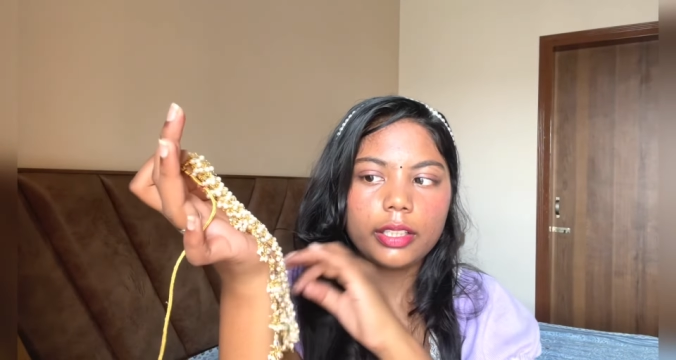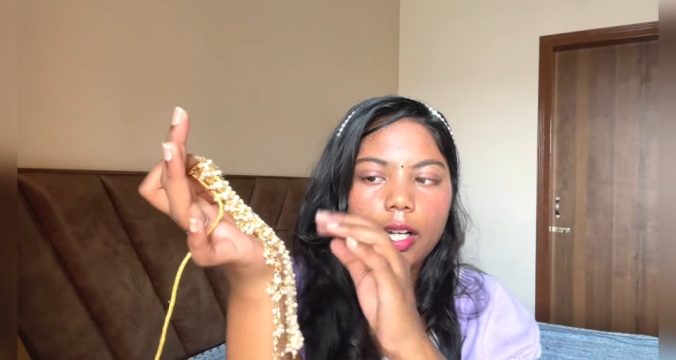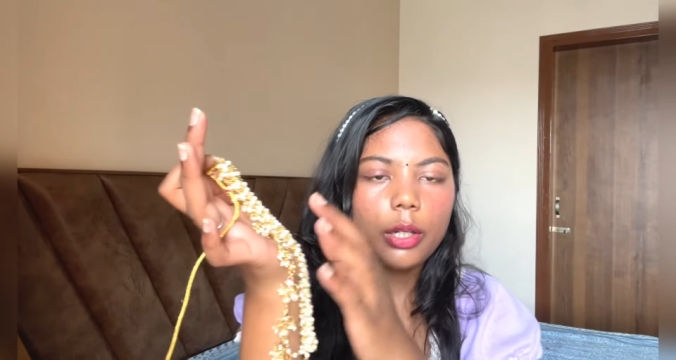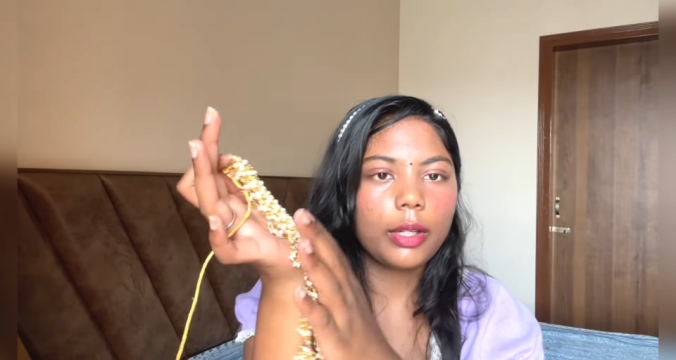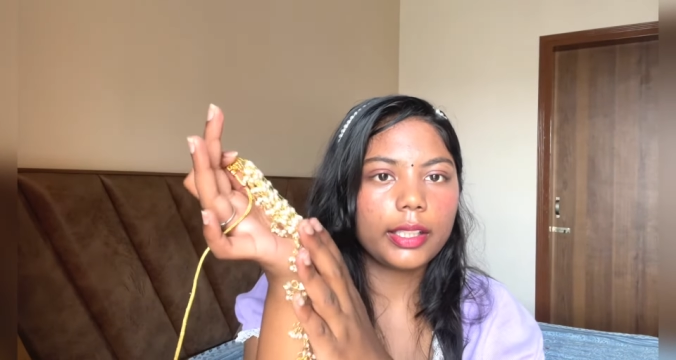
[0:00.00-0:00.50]

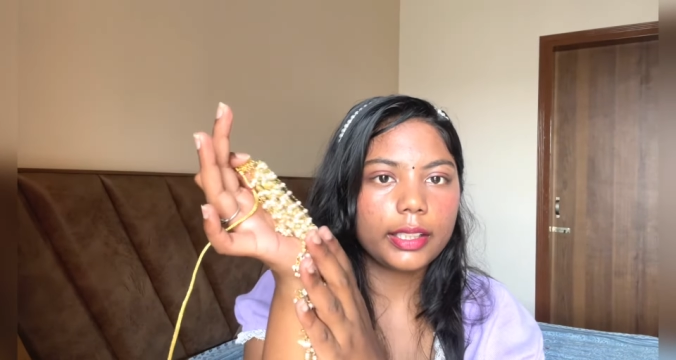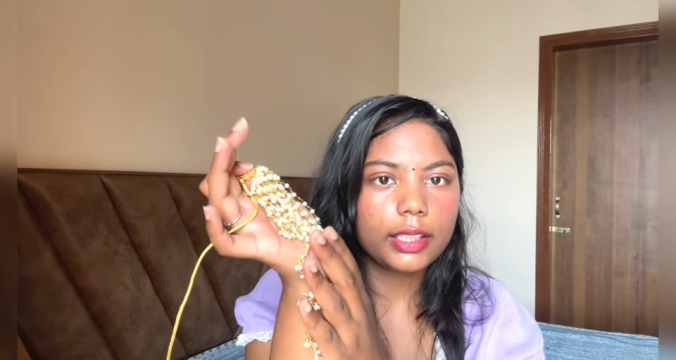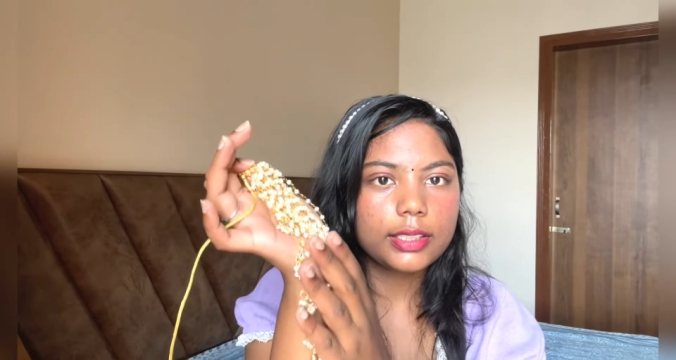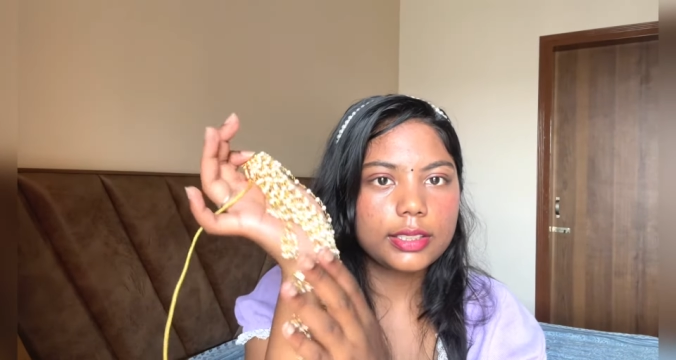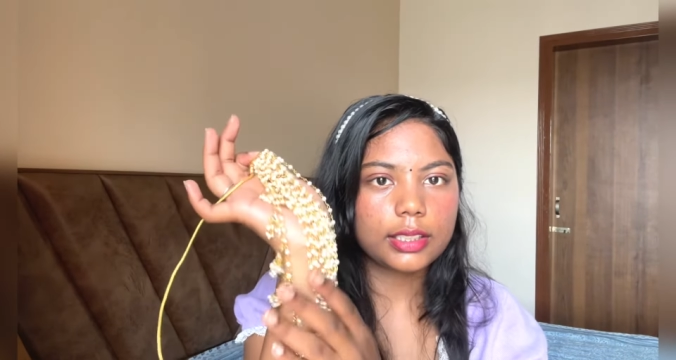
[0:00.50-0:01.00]
yeah quality
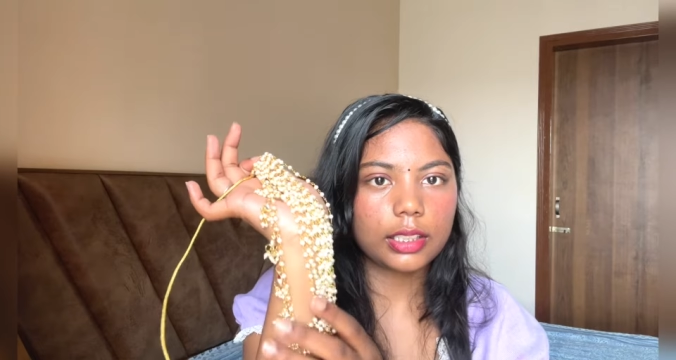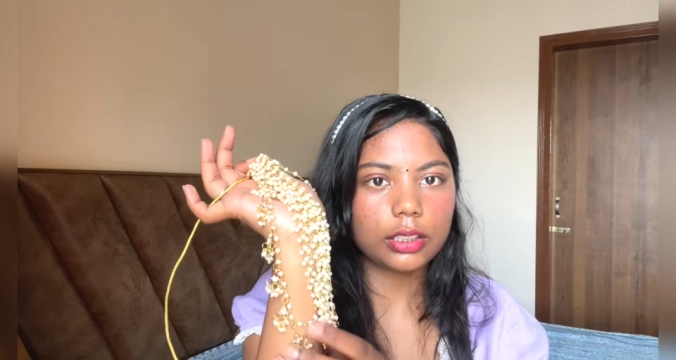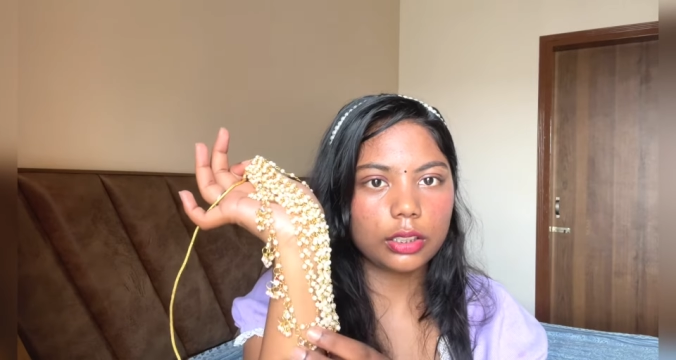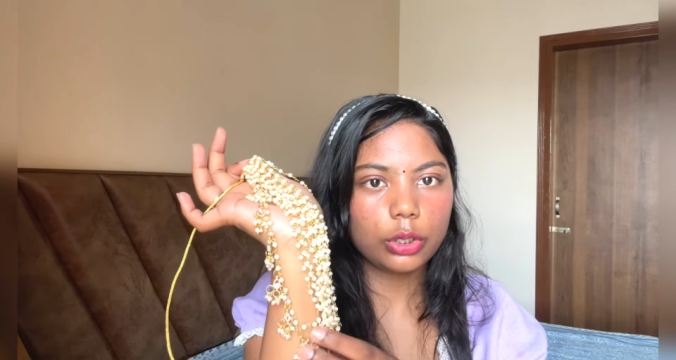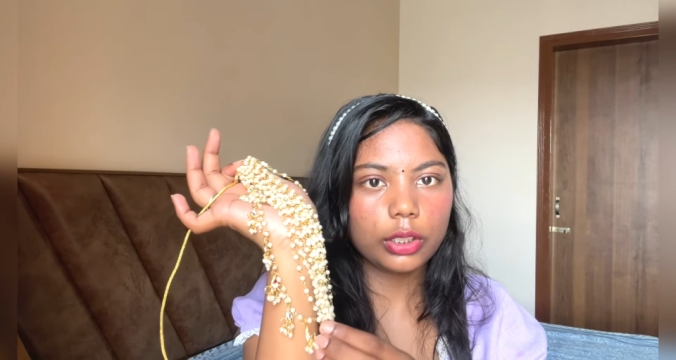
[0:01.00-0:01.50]
is
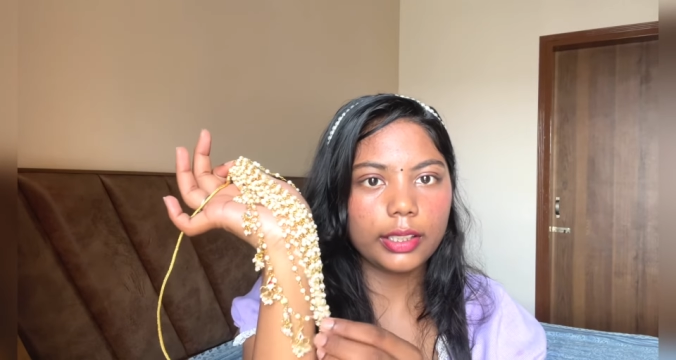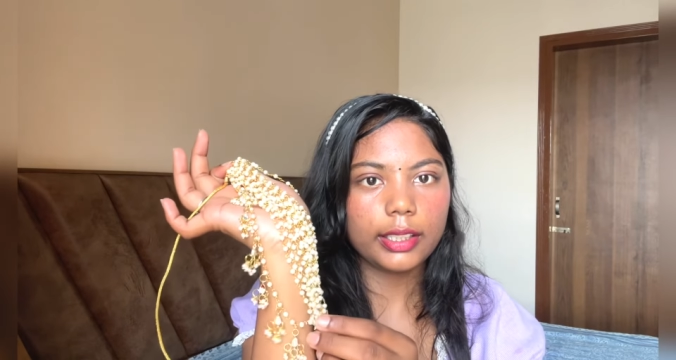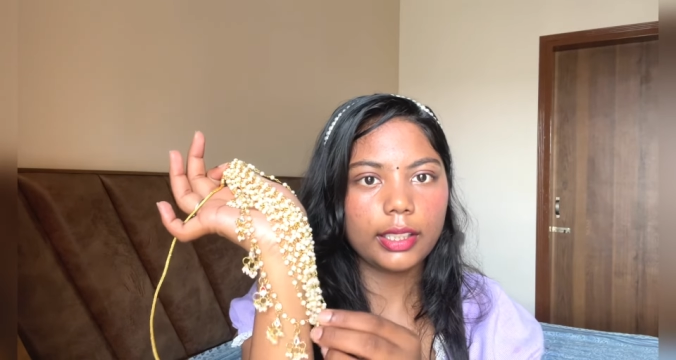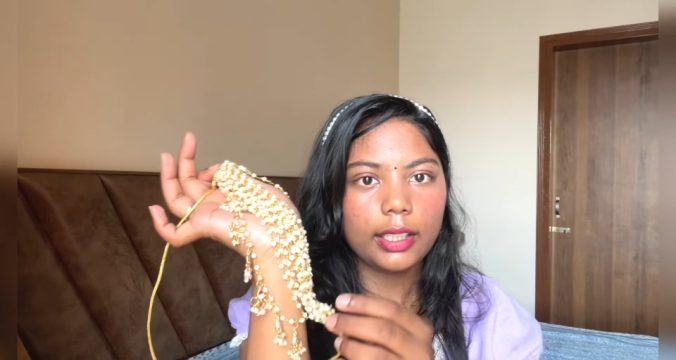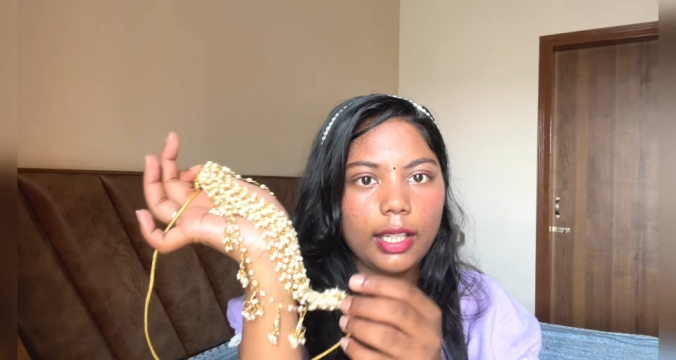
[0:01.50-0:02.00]

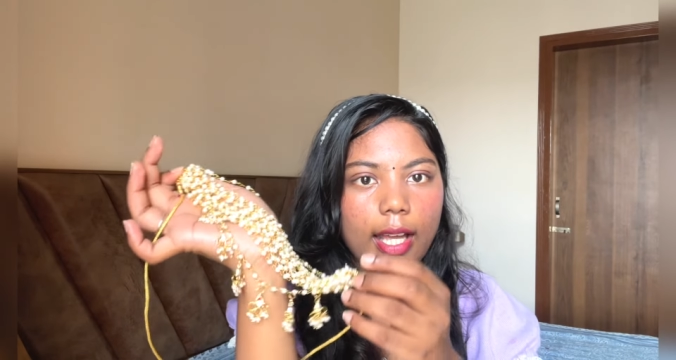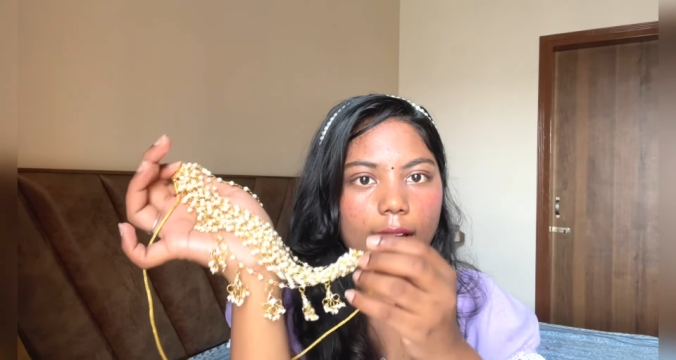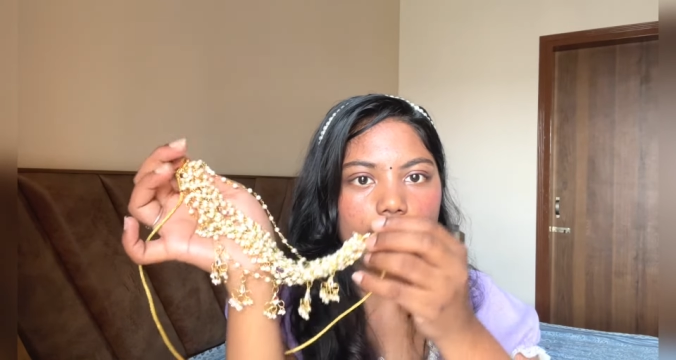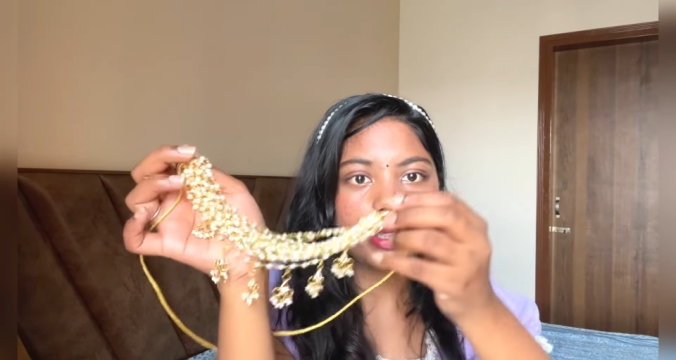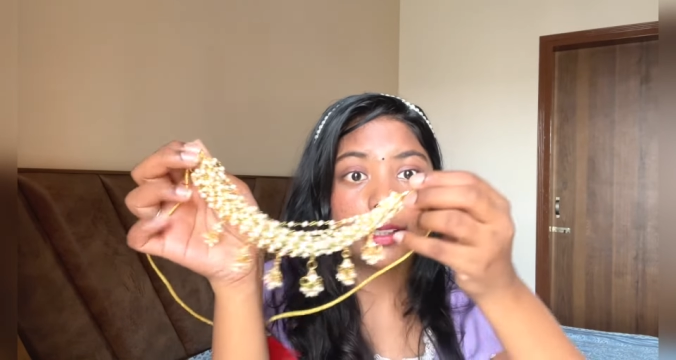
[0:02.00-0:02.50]
good
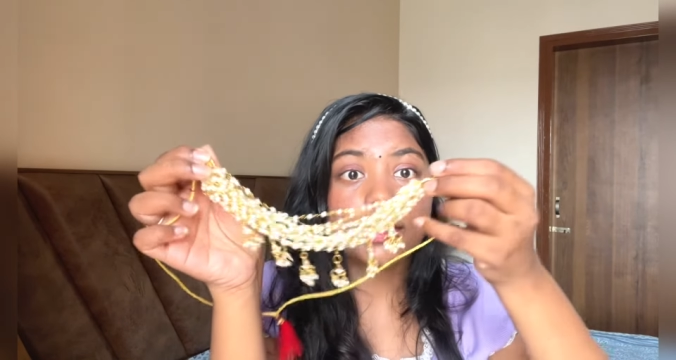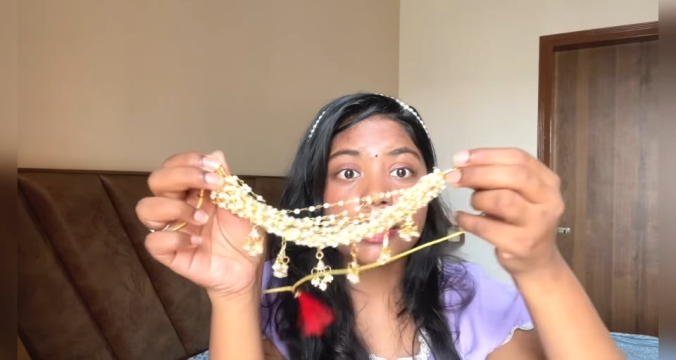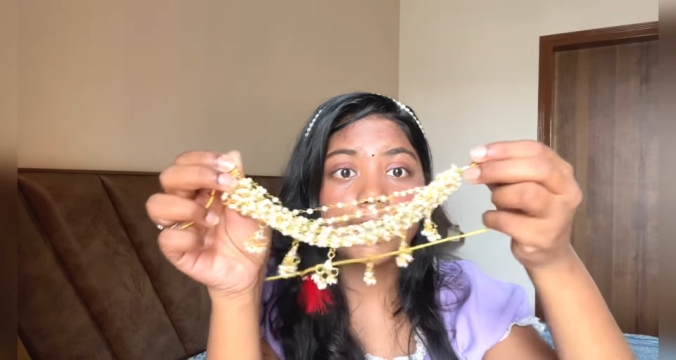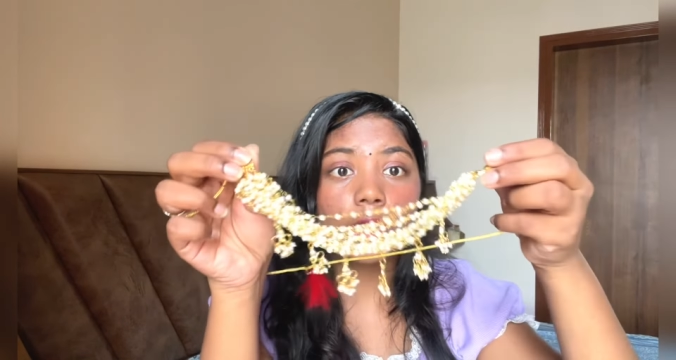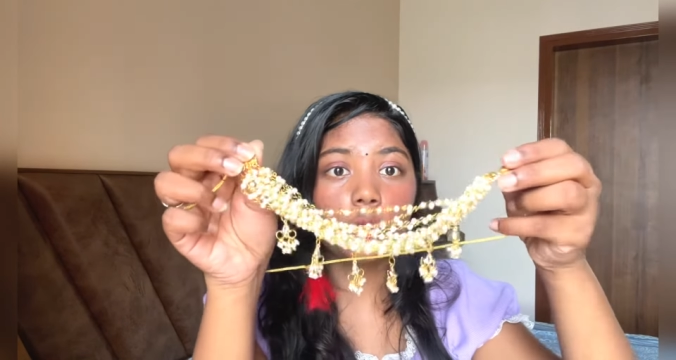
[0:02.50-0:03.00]
and it is
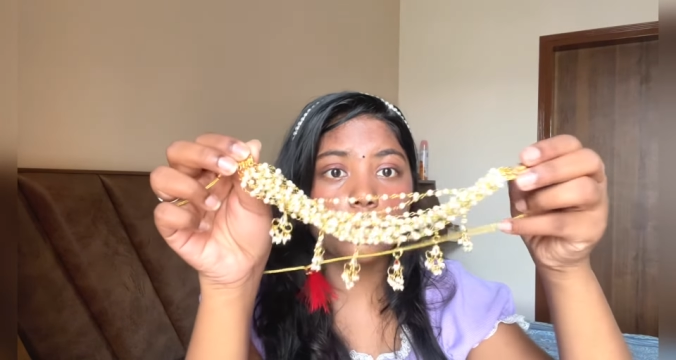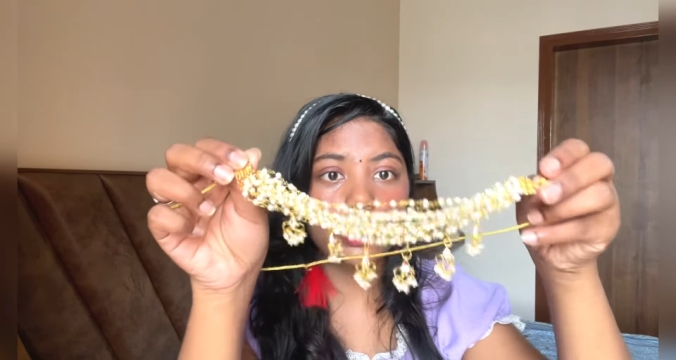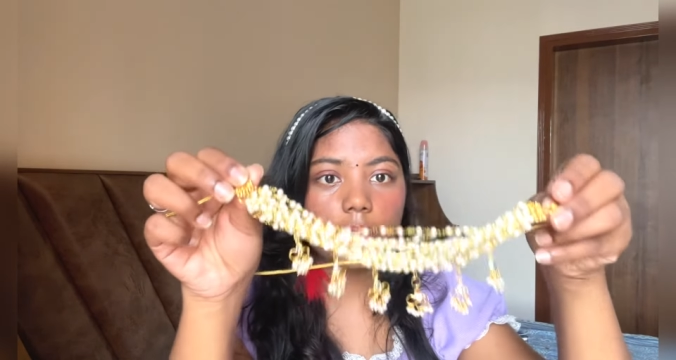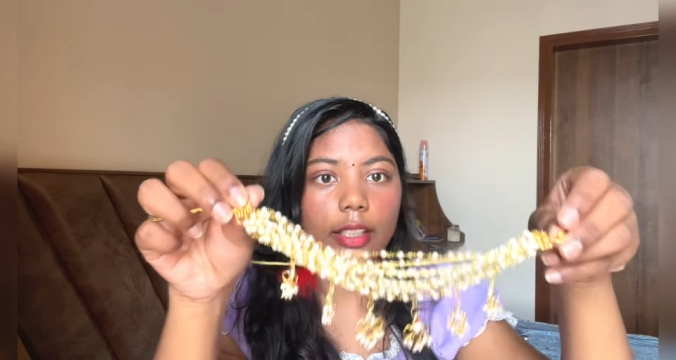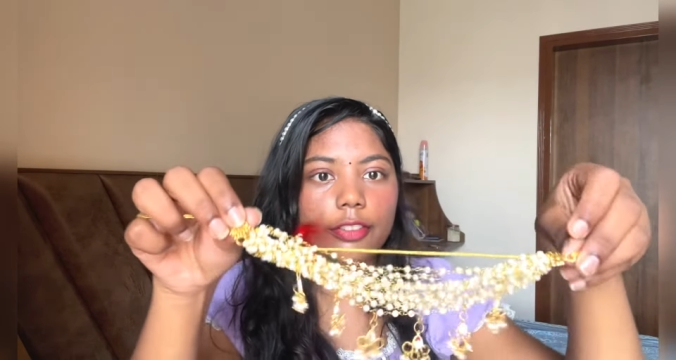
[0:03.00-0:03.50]
little
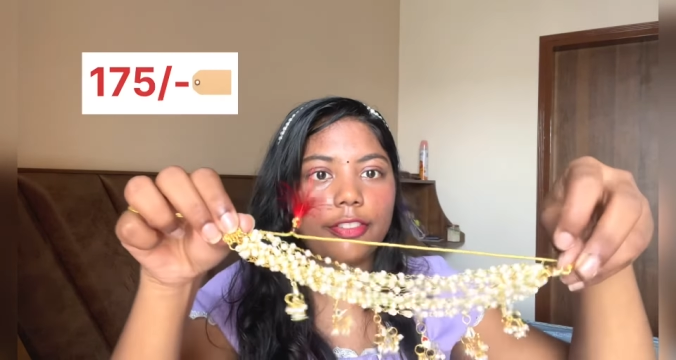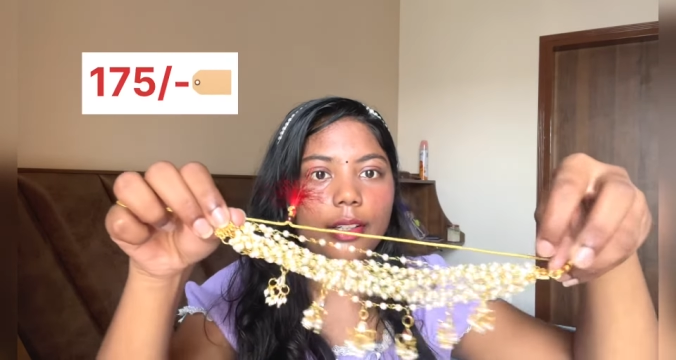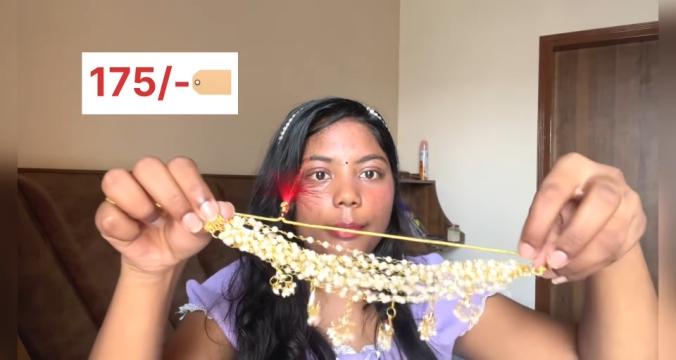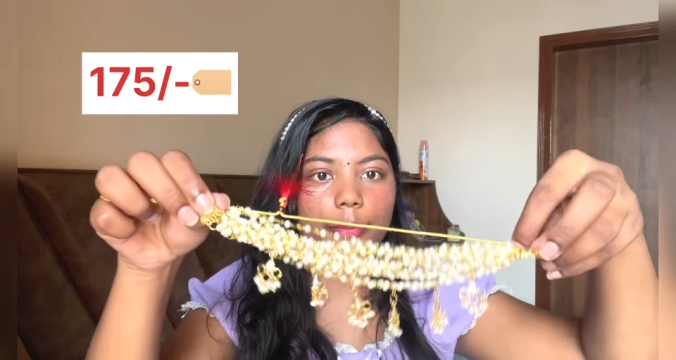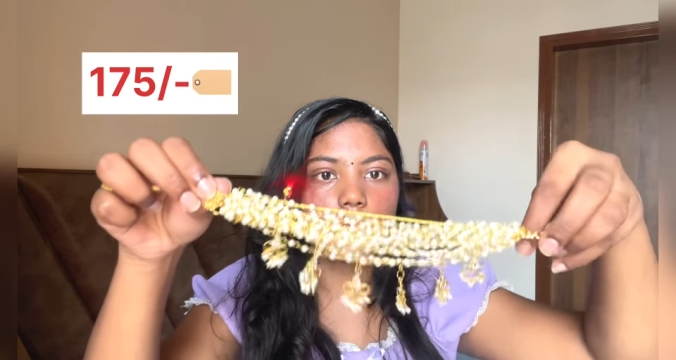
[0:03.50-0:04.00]
unique from